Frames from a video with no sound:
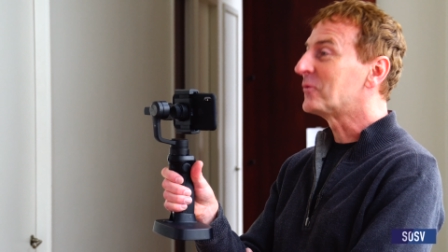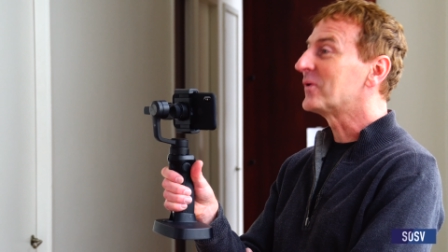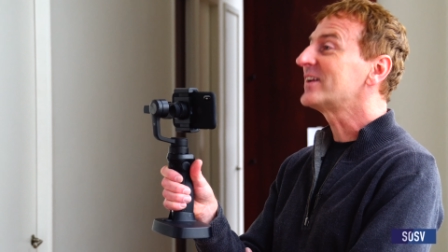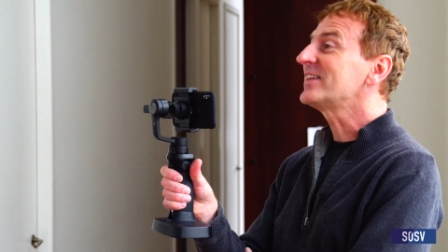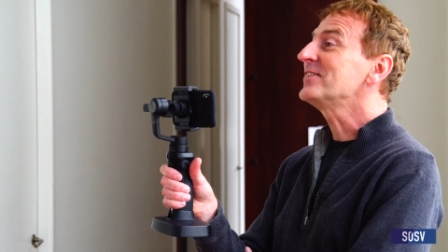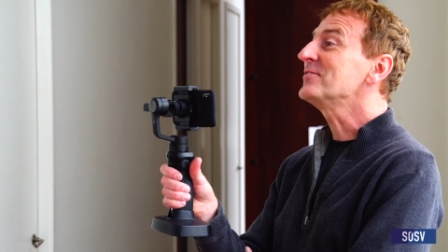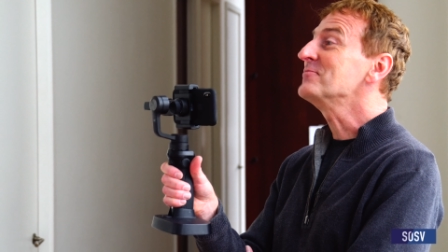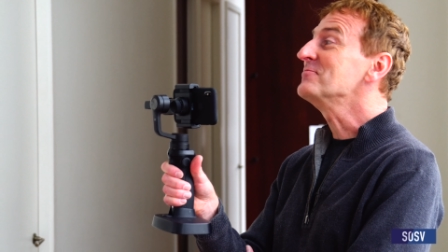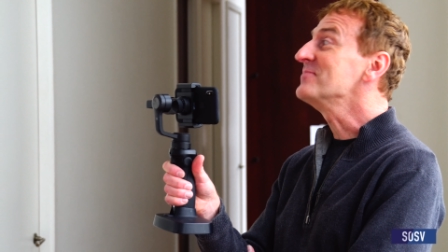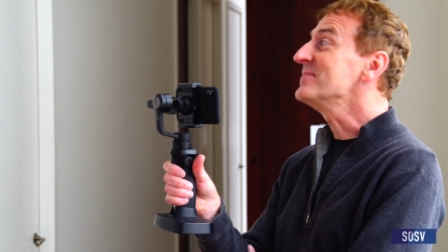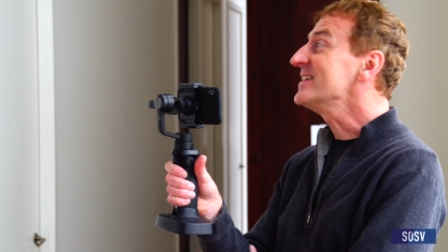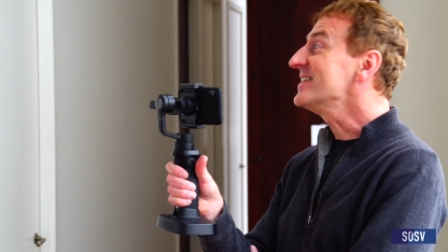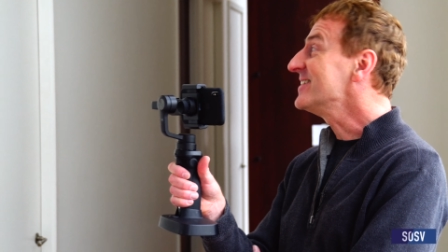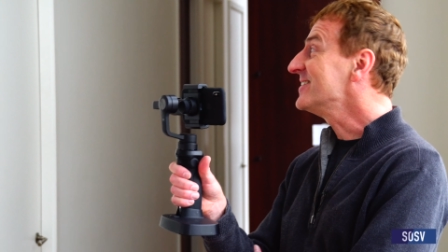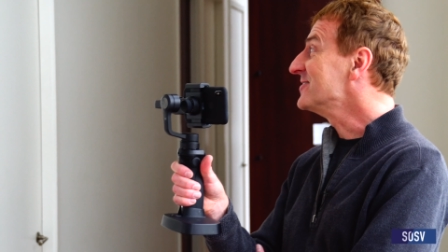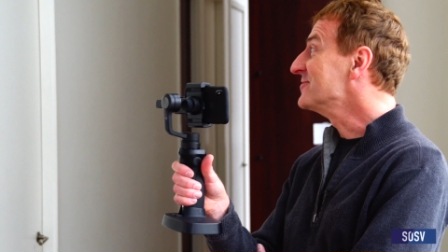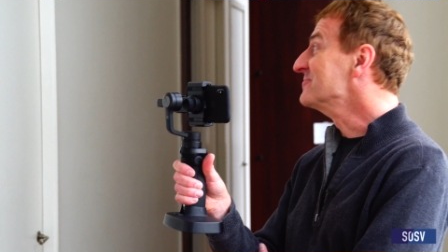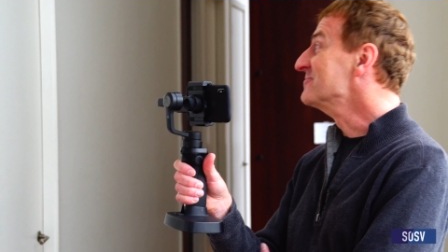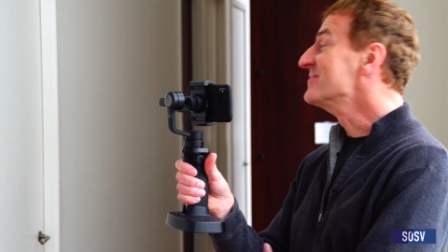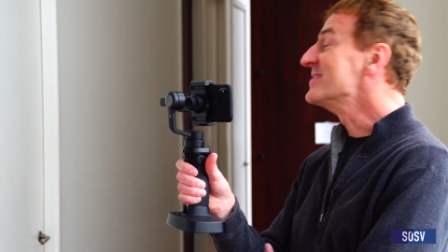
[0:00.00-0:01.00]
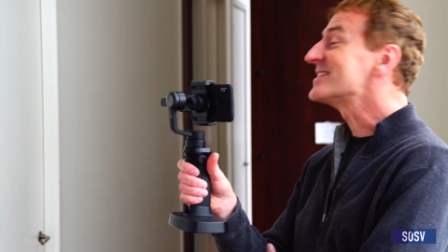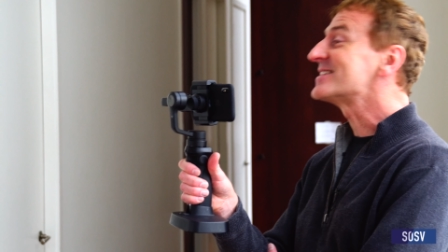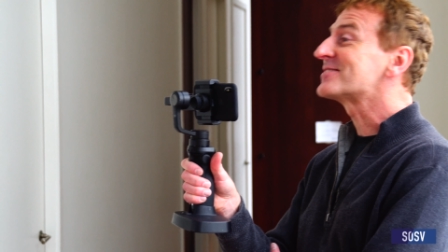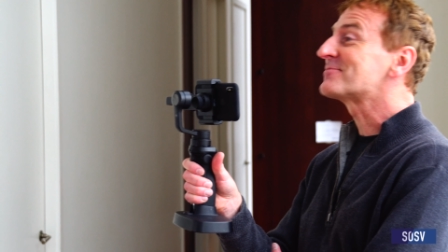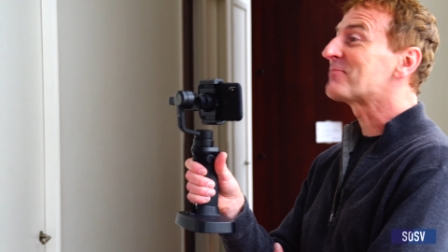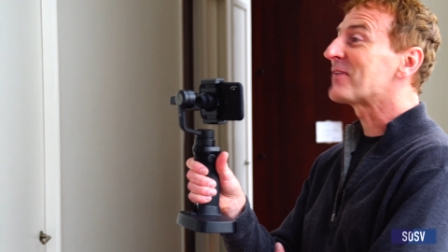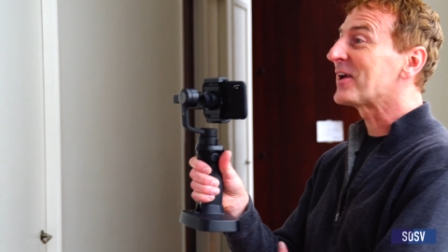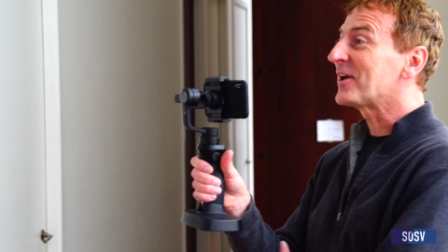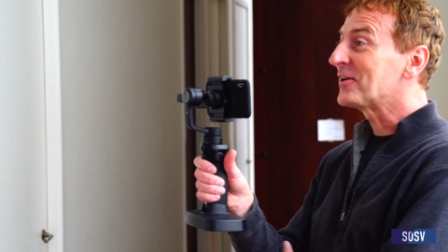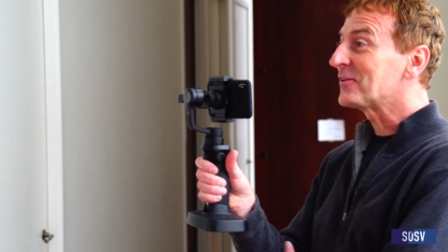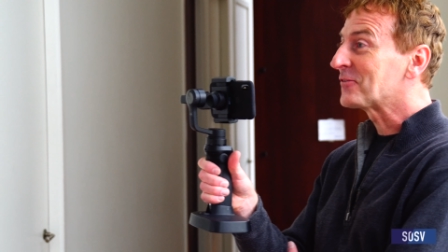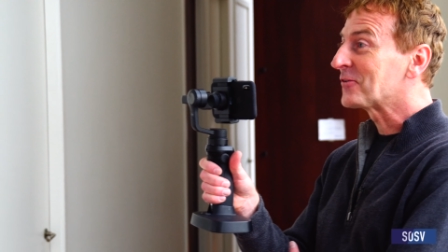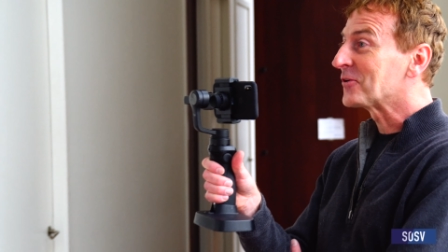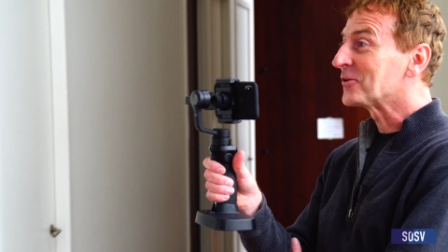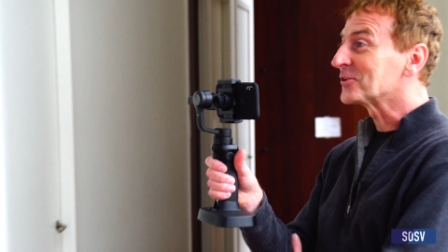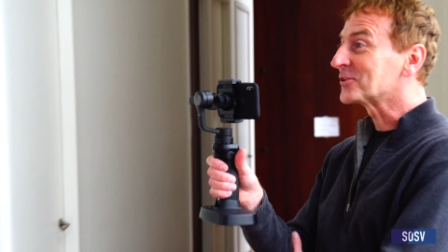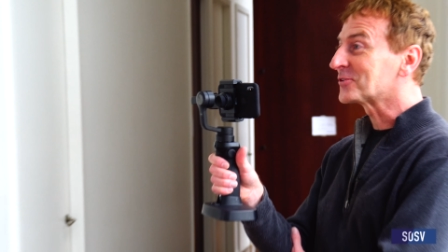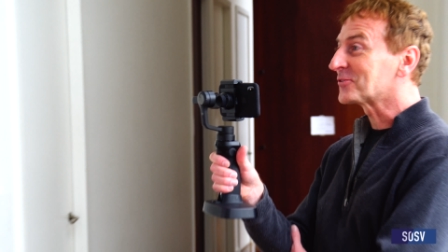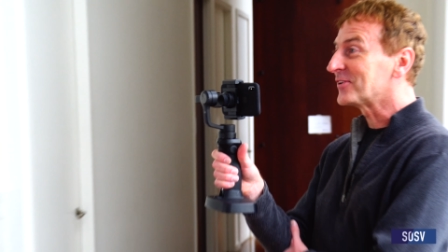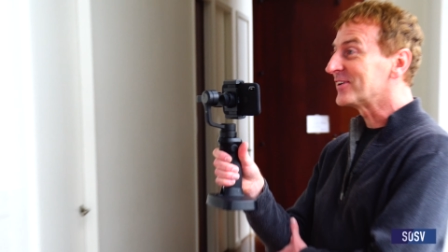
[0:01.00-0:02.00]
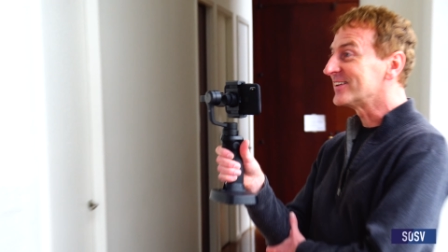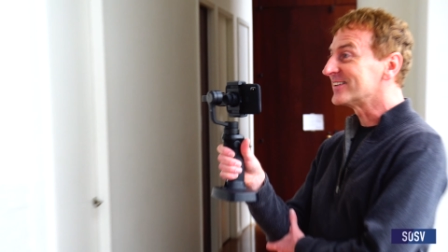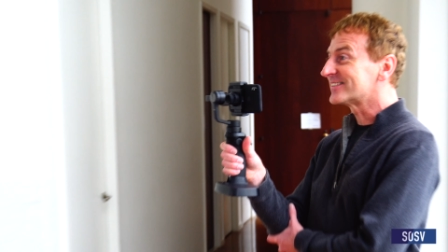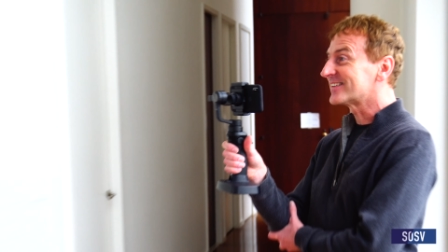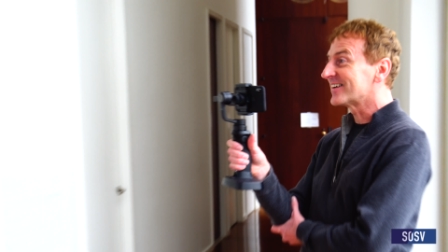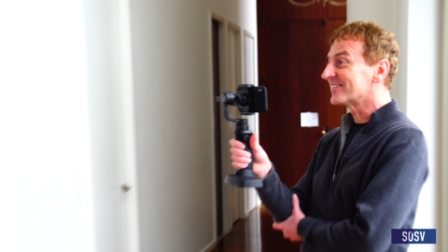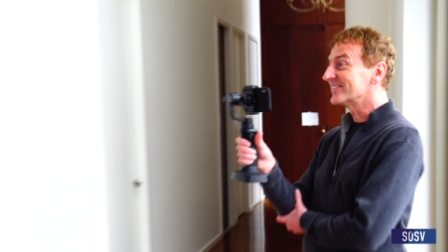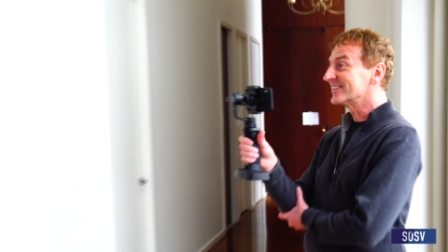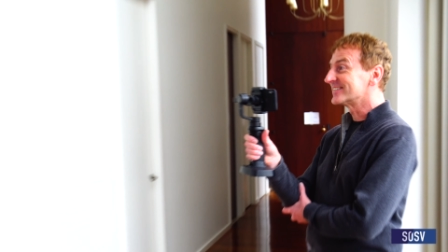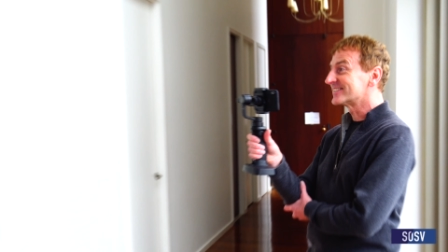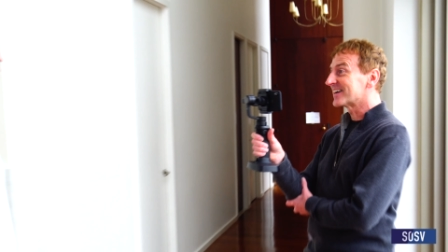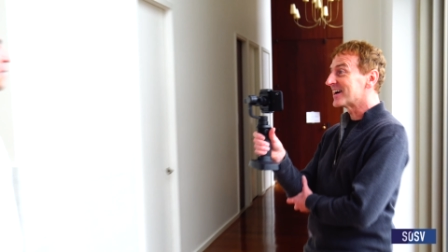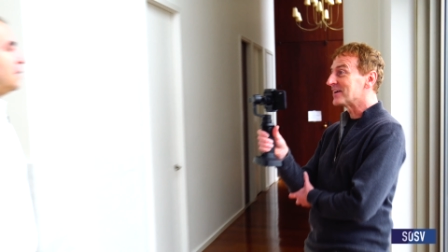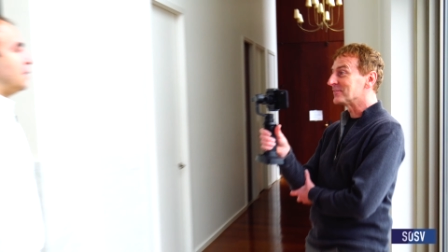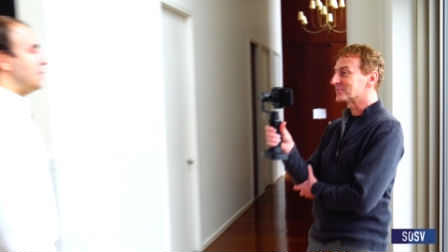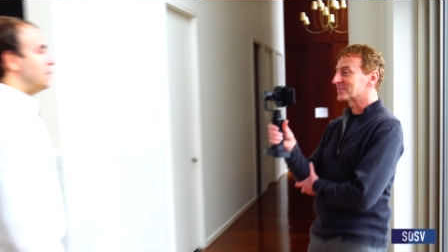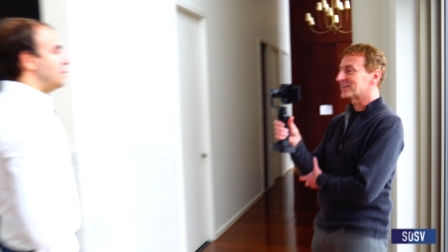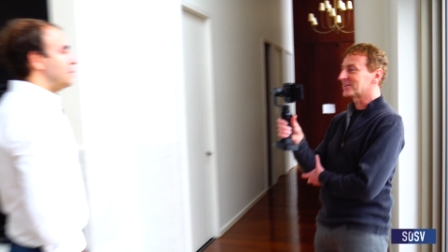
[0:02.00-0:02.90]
What uh, do you mean you missed payroll twenty-seven times?